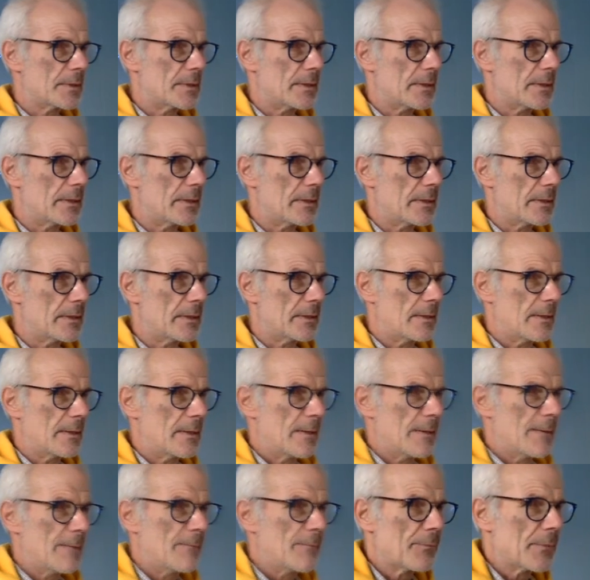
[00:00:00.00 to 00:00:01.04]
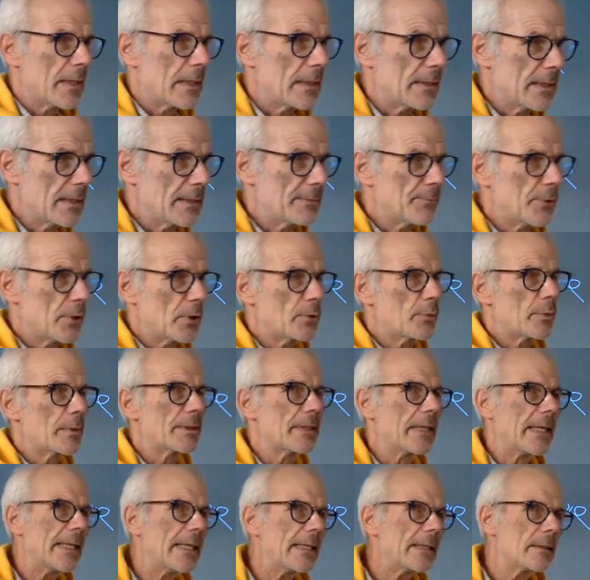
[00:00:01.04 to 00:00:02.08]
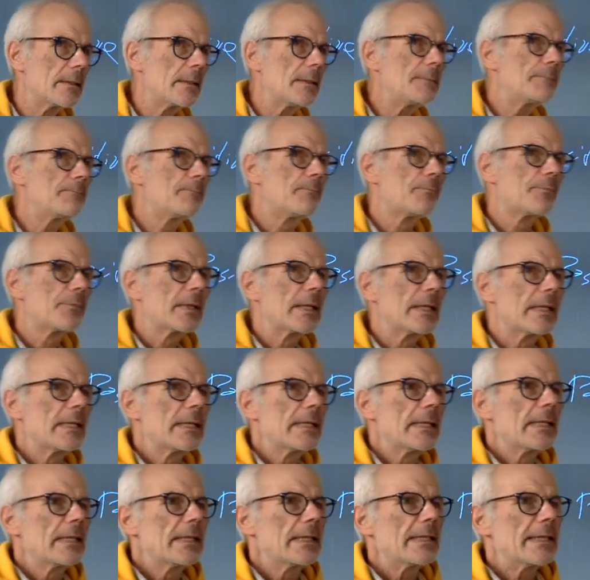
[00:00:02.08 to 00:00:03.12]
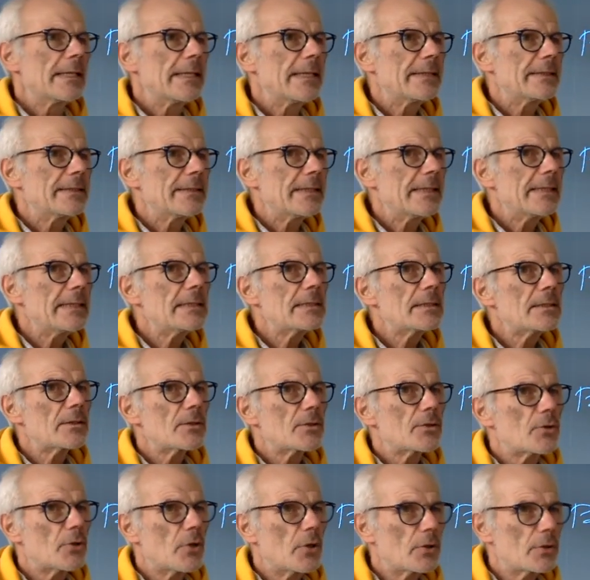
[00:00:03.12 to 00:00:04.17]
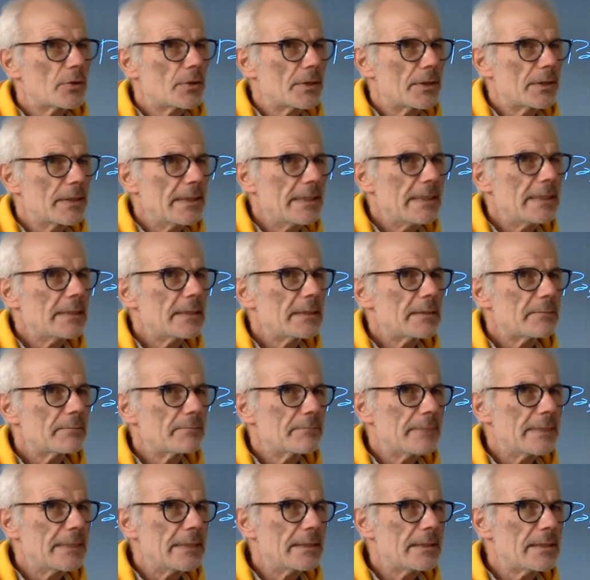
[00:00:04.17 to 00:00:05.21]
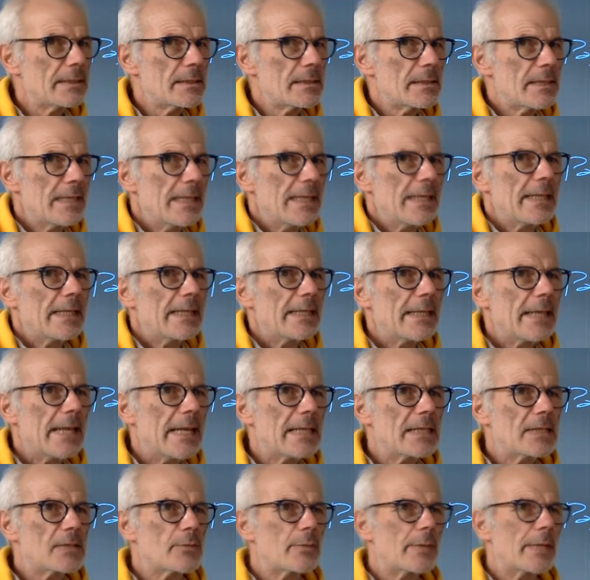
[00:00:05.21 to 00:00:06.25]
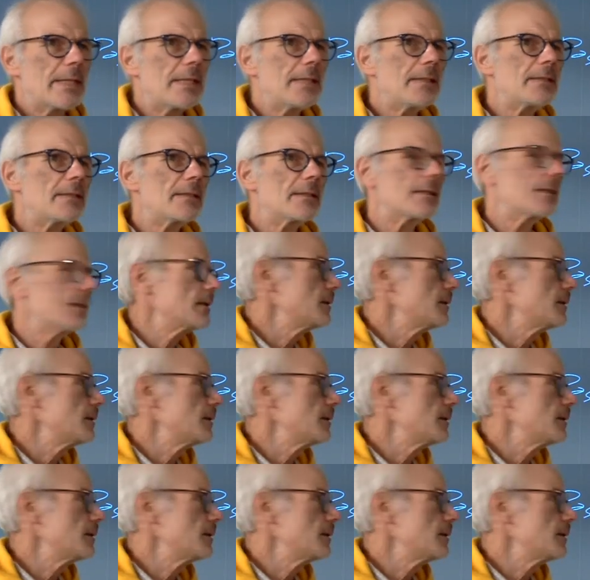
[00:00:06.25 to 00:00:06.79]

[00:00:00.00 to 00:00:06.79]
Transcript: the dispute with Hegel, it is concrete means as well